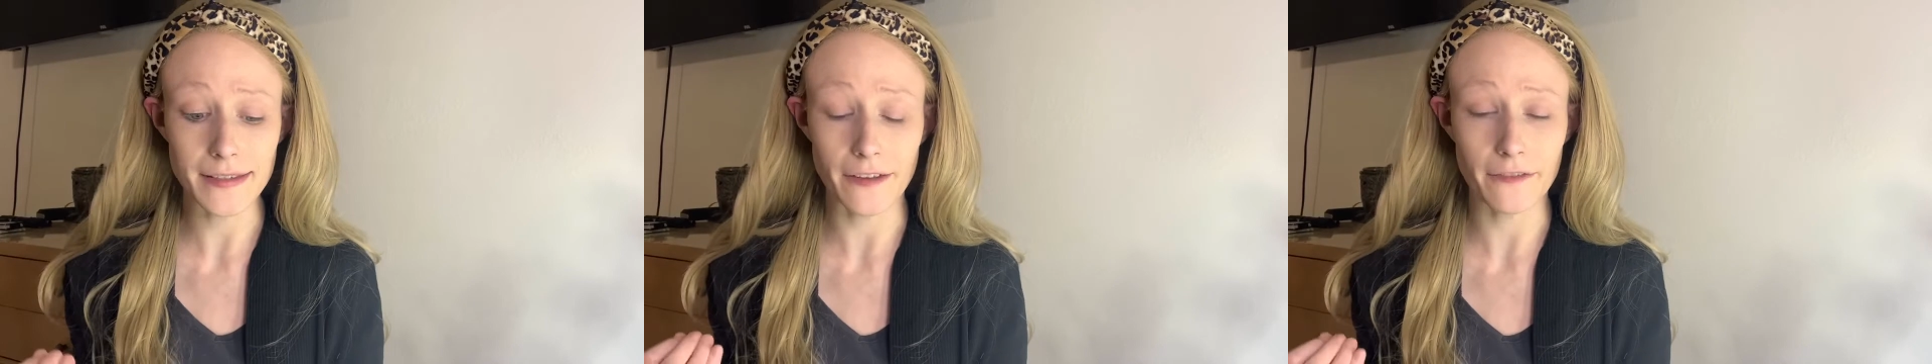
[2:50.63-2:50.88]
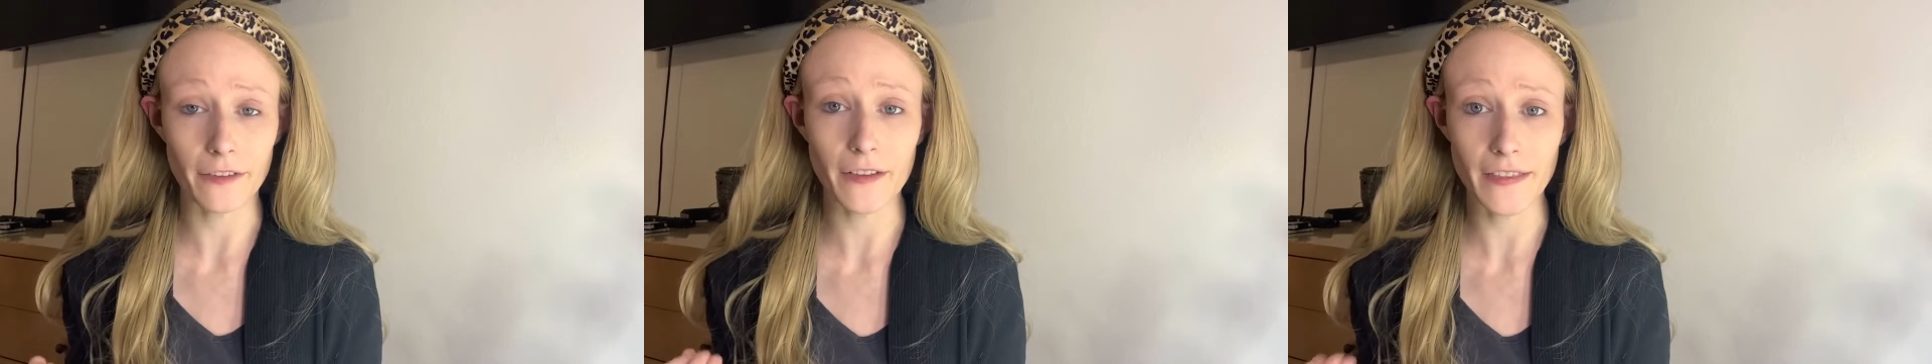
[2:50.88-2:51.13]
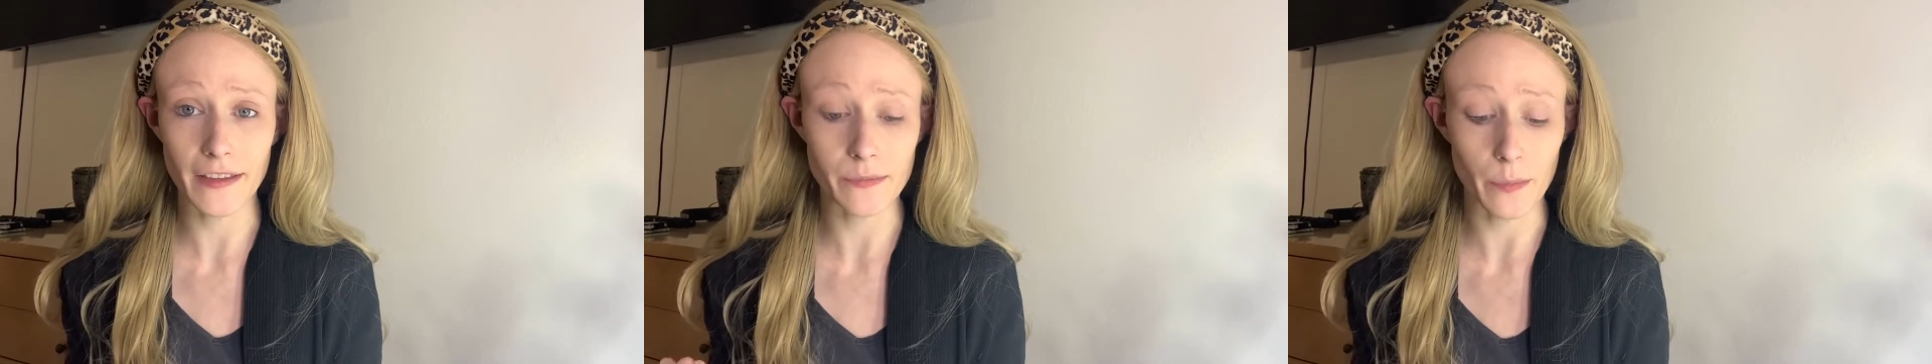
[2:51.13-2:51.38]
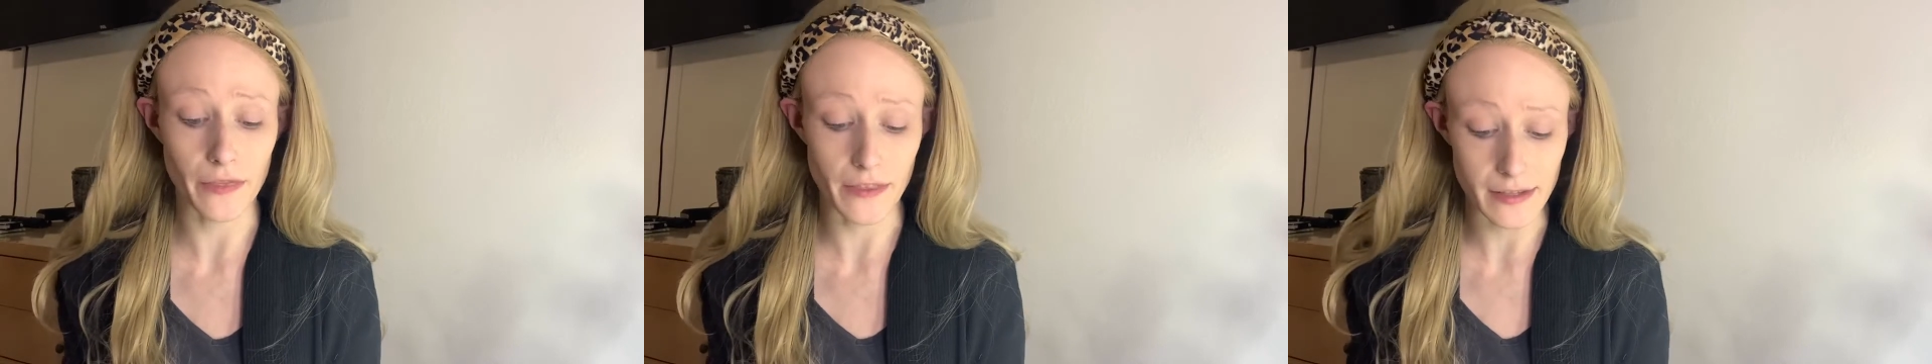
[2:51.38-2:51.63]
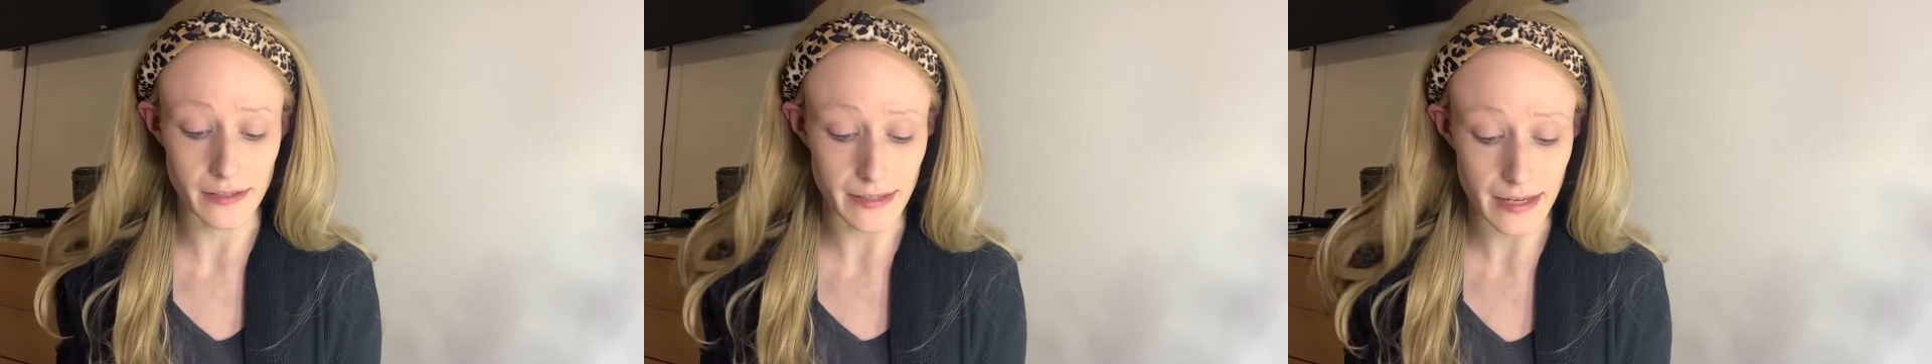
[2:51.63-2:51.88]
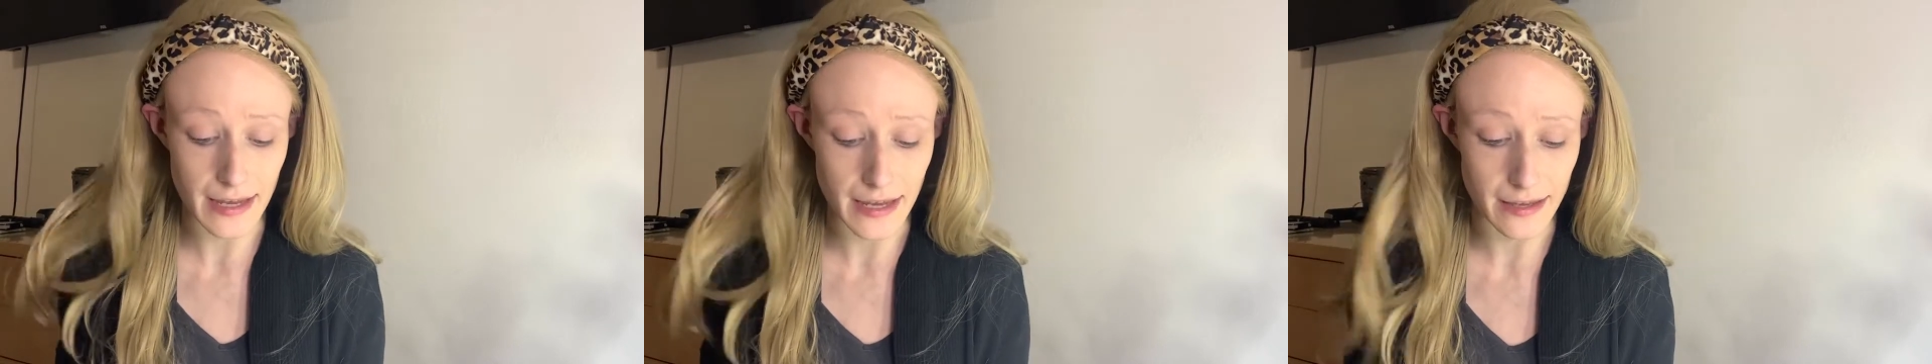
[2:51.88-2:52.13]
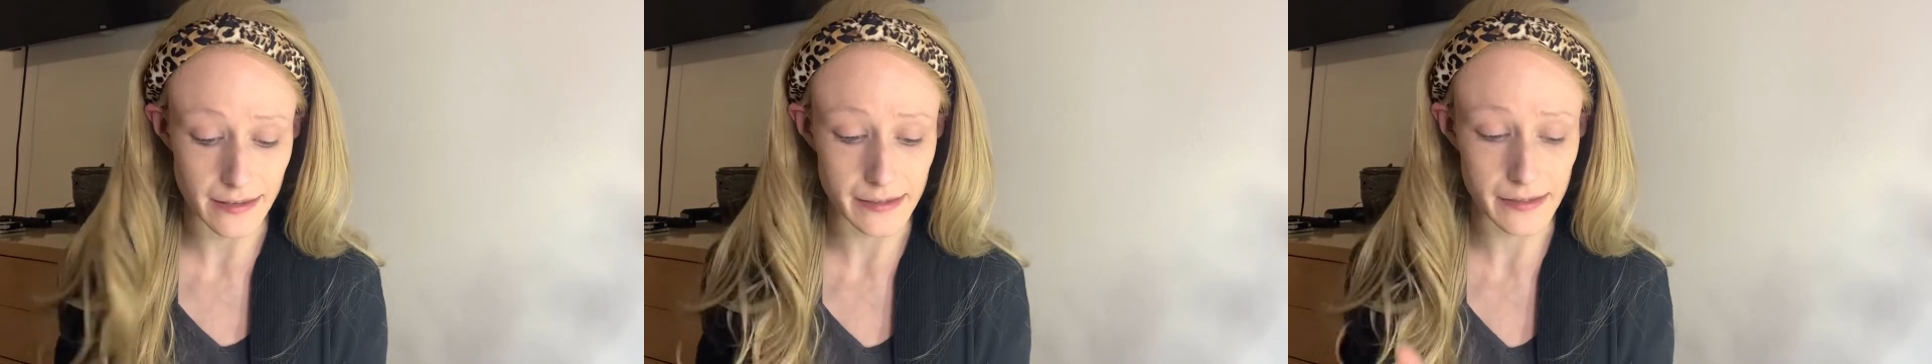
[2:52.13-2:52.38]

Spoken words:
I feel like that's what this is.